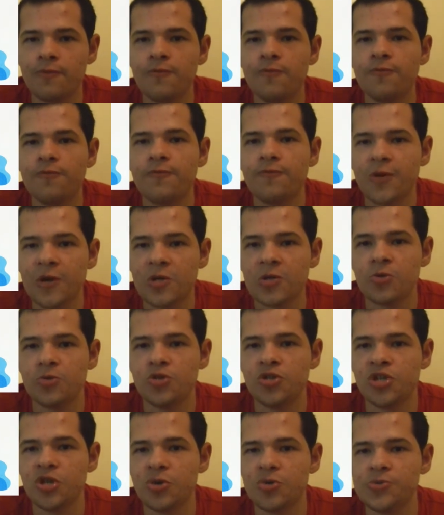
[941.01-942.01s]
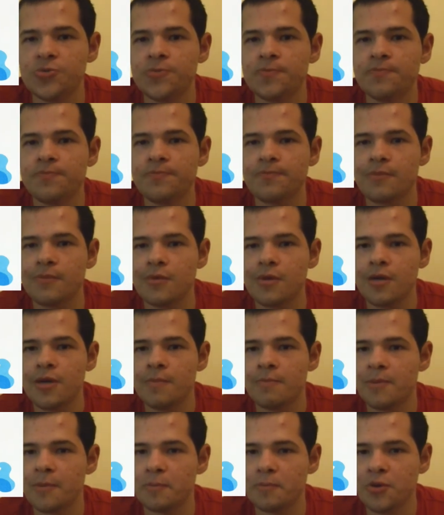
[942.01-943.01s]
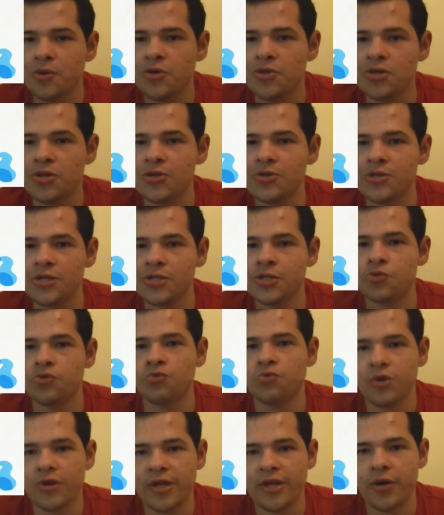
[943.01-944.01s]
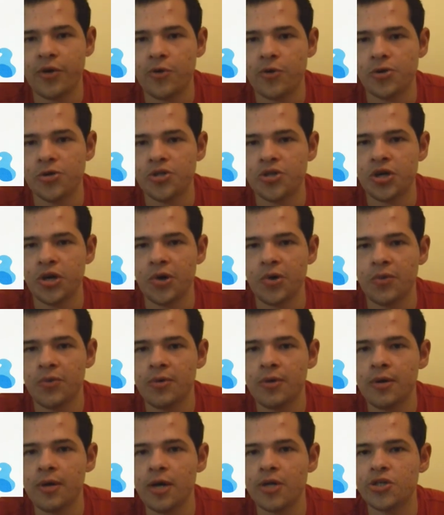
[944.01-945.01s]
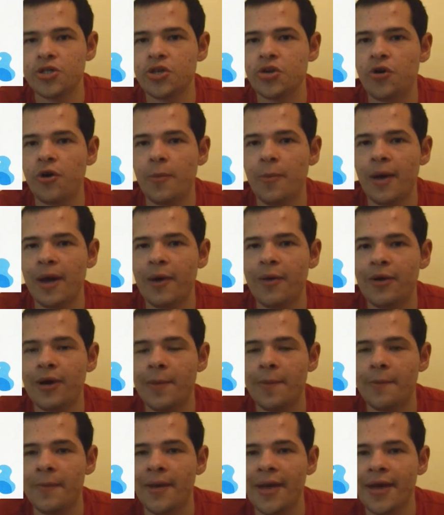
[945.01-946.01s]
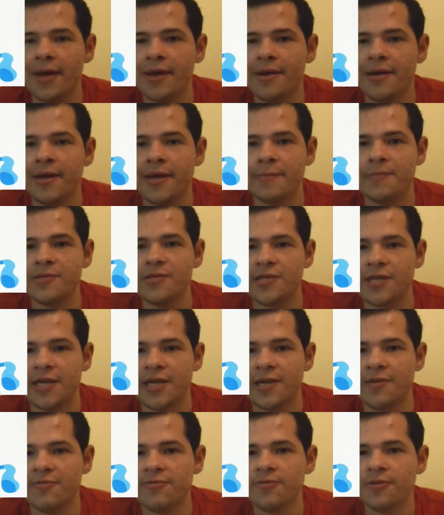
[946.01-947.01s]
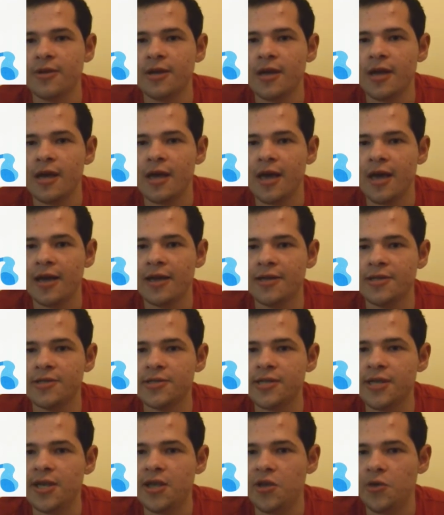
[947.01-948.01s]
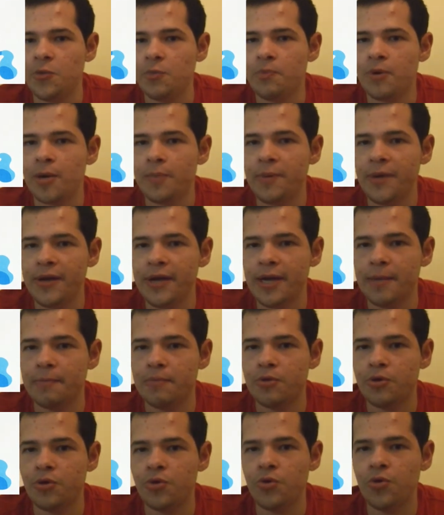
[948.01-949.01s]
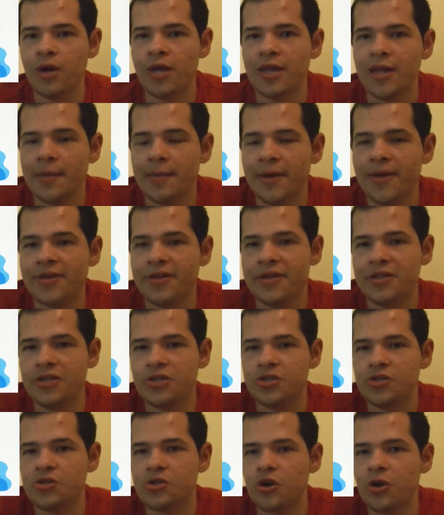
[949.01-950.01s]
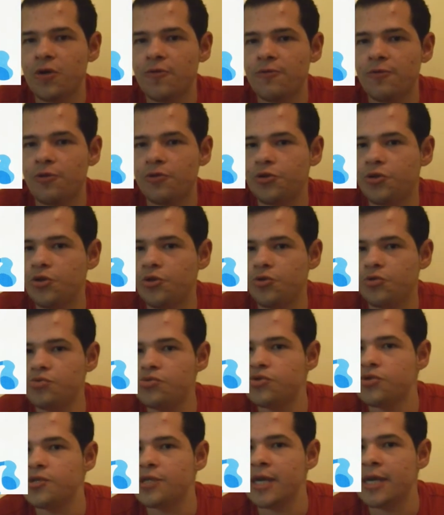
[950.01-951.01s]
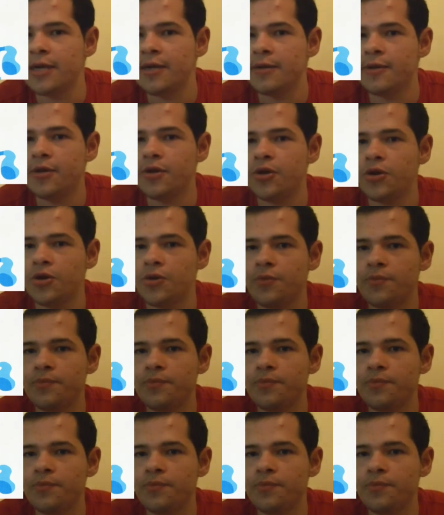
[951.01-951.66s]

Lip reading: Frick those shows. But Blue's Clues is a really cool show. A show about a man named Steve and his cute puppy named Blue, and they mainly just solve clues and, you know,